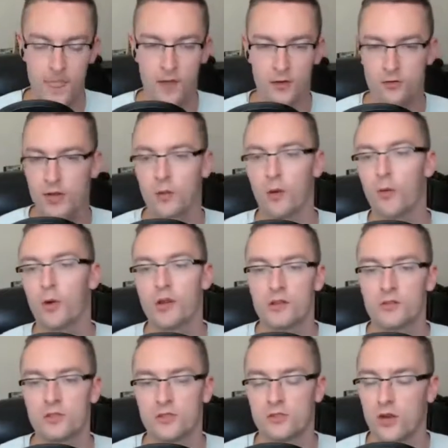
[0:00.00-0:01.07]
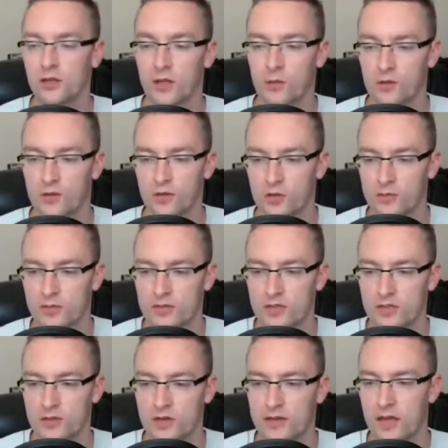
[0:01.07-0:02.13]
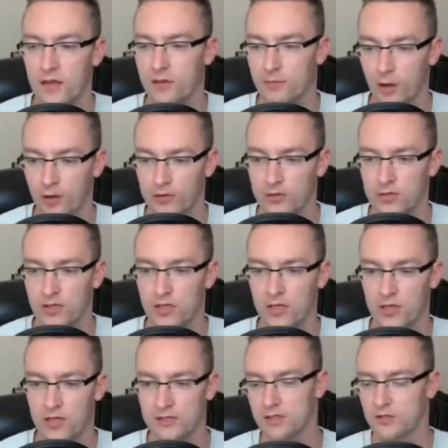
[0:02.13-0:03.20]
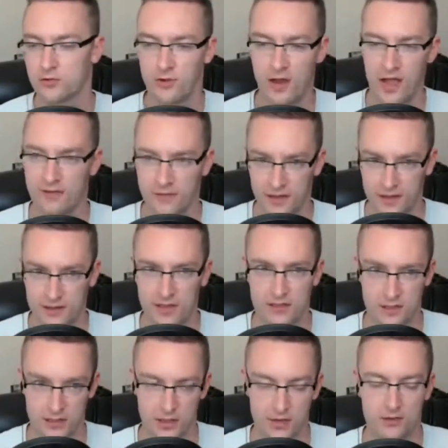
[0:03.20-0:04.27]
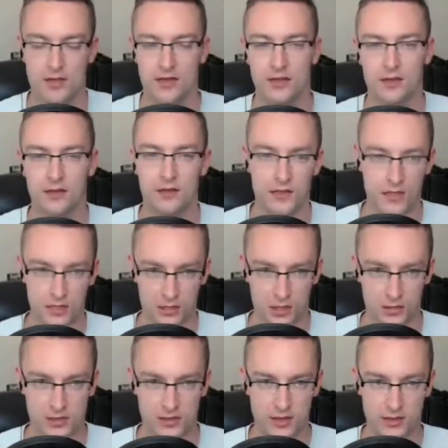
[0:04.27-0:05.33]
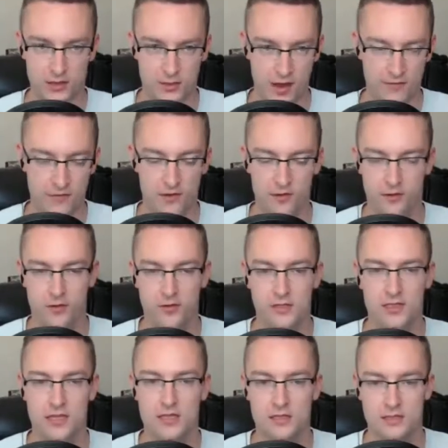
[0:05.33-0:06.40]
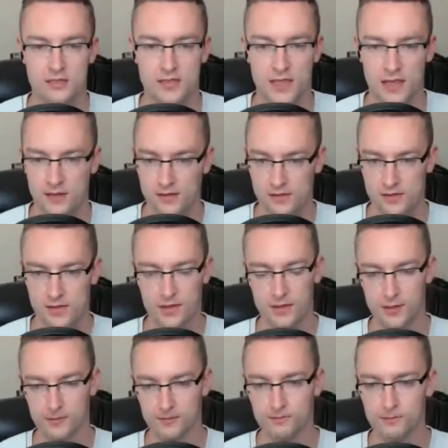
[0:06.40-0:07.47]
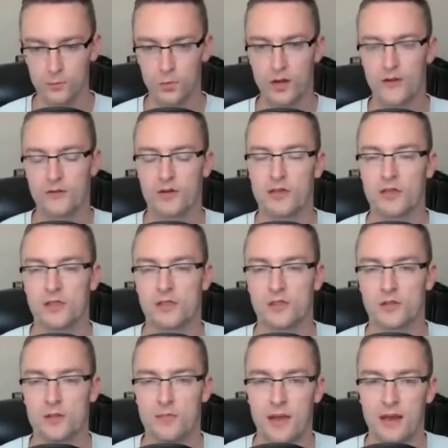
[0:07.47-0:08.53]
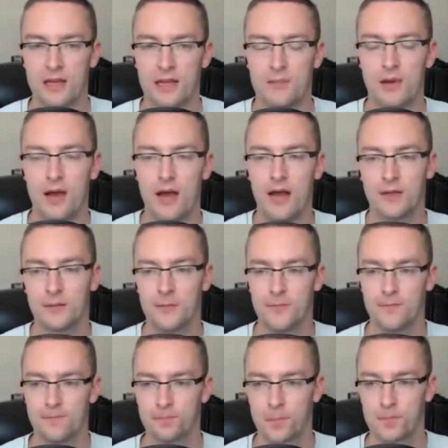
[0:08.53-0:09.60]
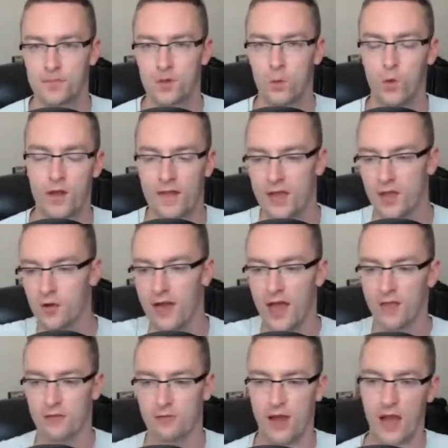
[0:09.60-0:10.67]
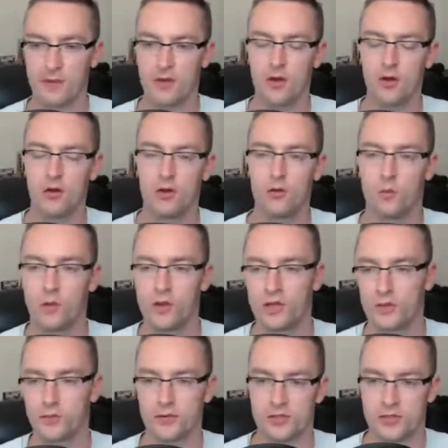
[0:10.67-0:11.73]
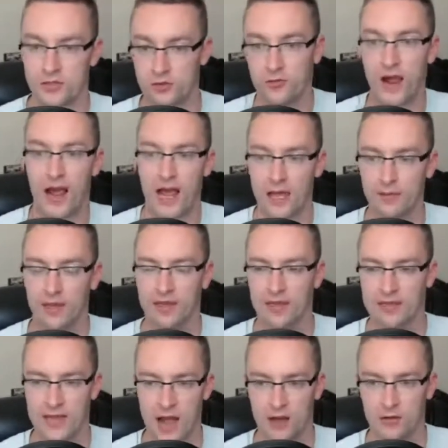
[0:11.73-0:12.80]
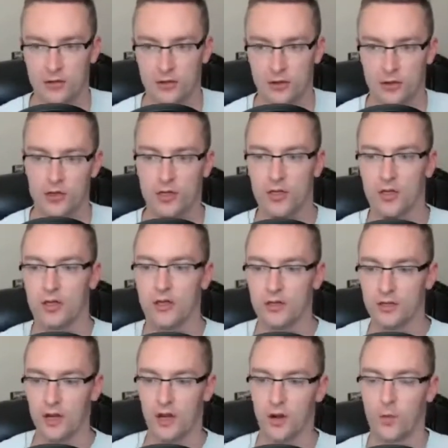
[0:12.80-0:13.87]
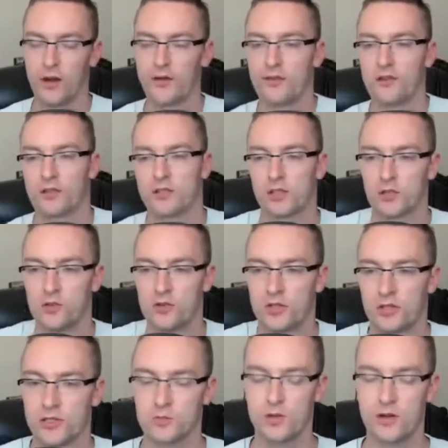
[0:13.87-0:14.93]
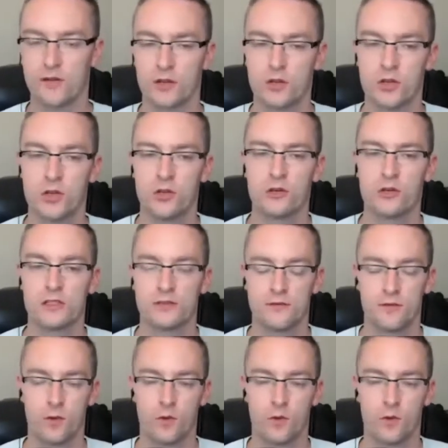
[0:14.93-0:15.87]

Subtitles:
great. Well, what are you struggling with in your business right now the most? Is it traffic? Is it, closing that traffic or those leads into sales? Whatever it is. So depending upon where they go down the rabbit hole, we can prescribe like a doctor, whatever the solution is, whatever the cure is for